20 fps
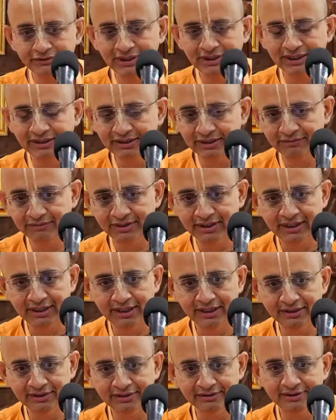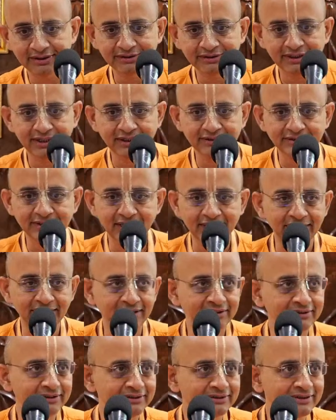fortunate that we are reading this section
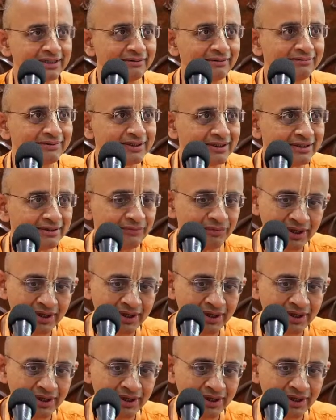exactly at this time.